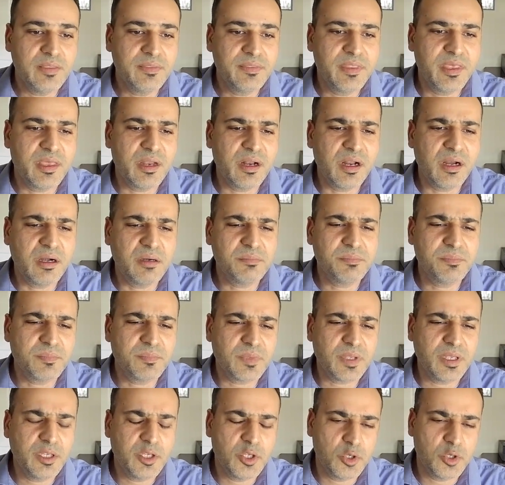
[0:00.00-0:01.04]
There are
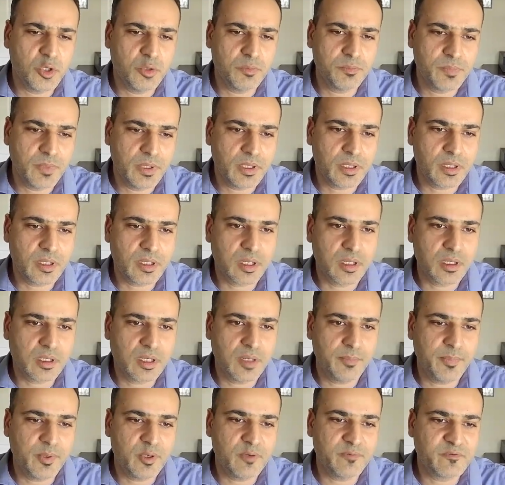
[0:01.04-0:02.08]
a
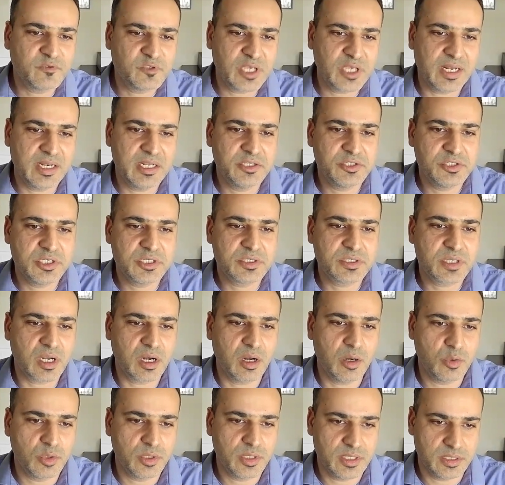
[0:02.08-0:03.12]
couple of challenges
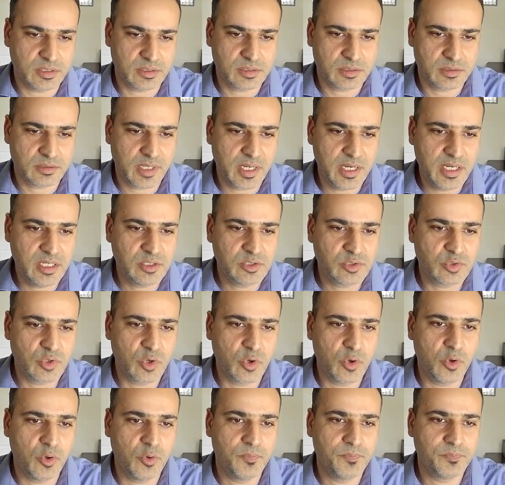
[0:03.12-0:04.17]
around this, right?
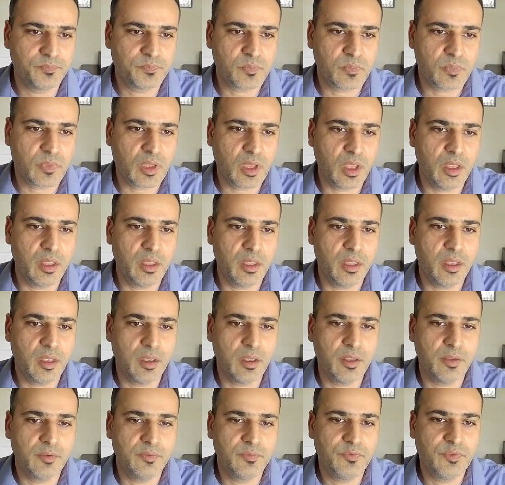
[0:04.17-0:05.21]
So
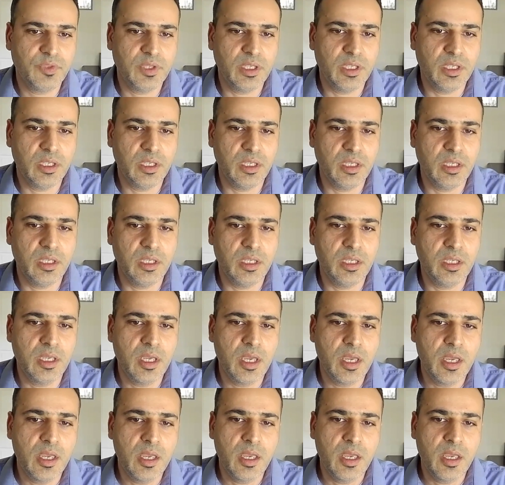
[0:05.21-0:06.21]
the